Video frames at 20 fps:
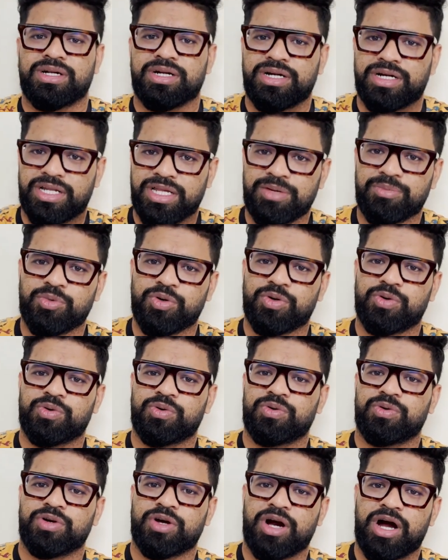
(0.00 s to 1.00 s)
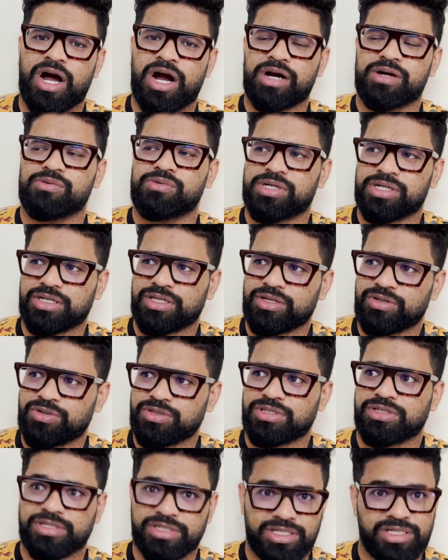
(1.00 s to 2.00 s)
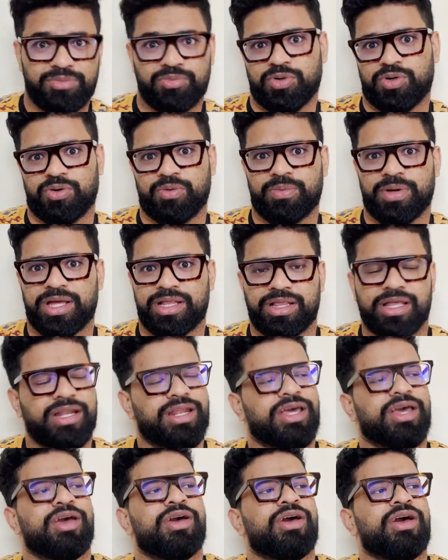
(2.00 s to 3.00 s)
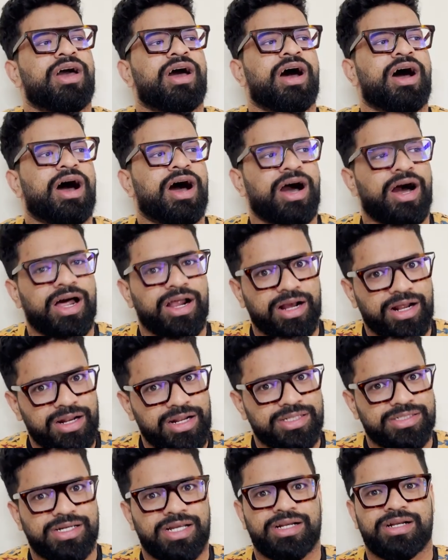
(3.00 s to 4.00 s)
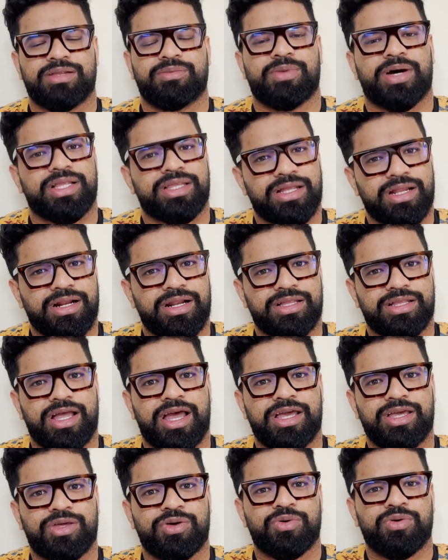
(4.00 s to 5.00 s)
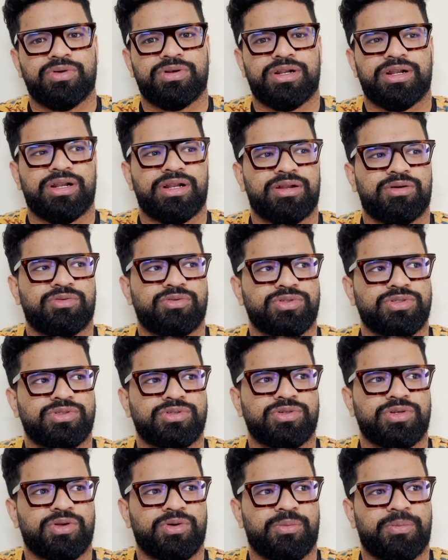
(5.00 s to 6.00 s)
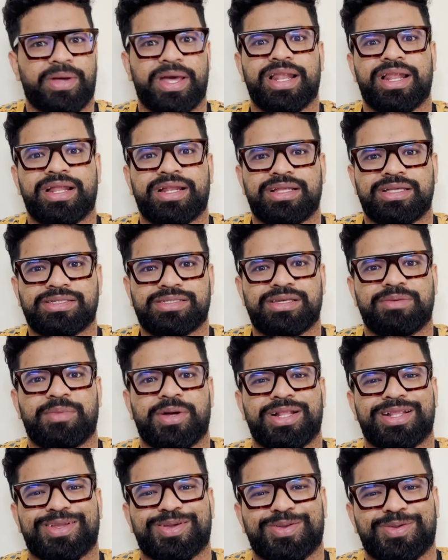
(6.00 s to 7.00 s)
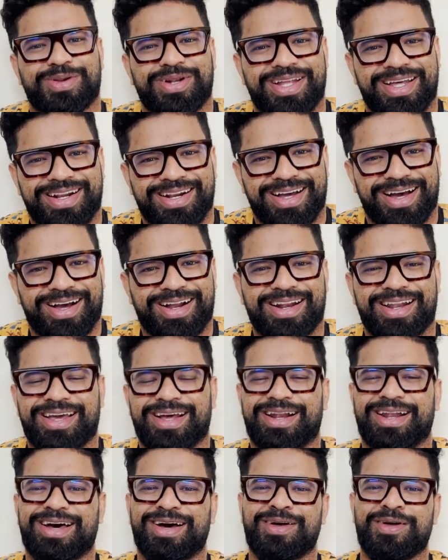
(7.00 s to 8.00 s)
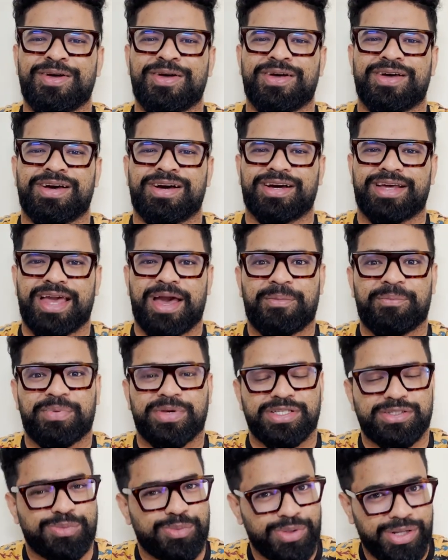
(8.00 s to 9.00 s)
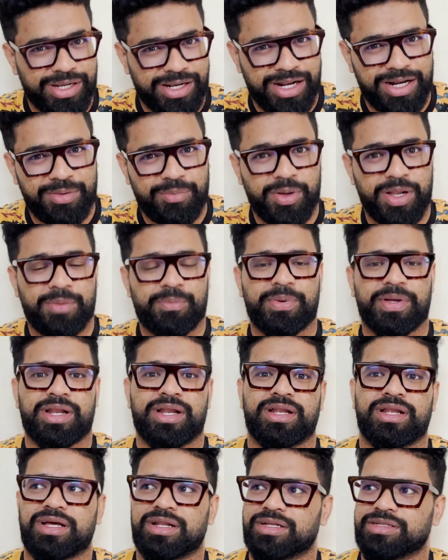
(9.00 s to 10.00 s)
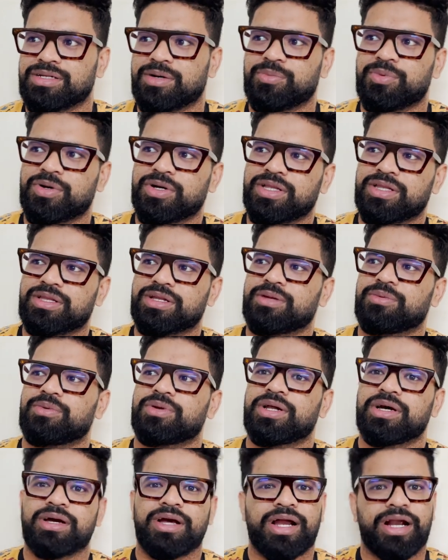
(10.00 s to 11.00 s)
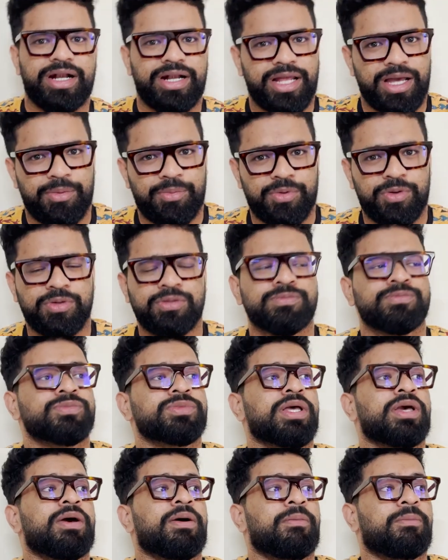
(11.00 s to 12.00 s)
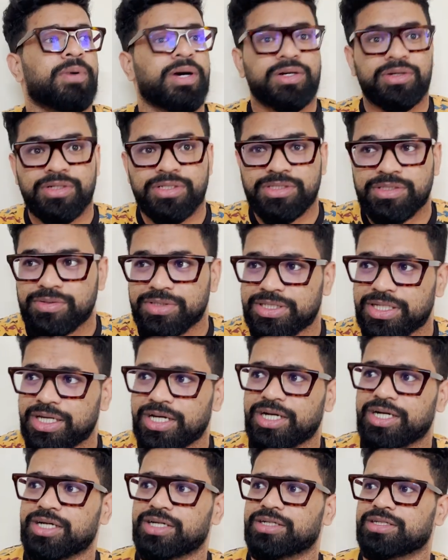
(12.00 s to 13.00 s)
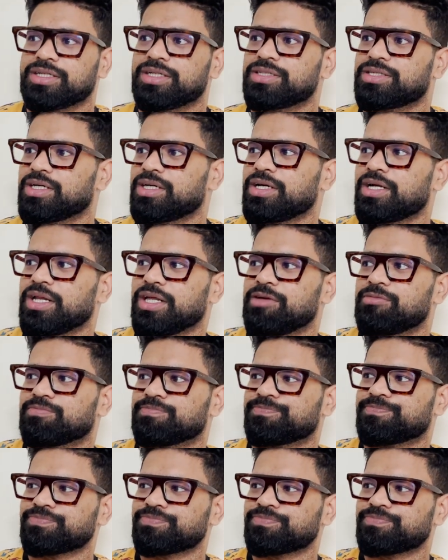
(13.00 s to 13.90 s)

a team undu hard working on your team undu bethane. Akalna side mate regla thank you. On your bell and easy mal thondular aklegla. Campaigns pura run mal pere nikana support ittana pura at happunu. Bakkonju vishaya recently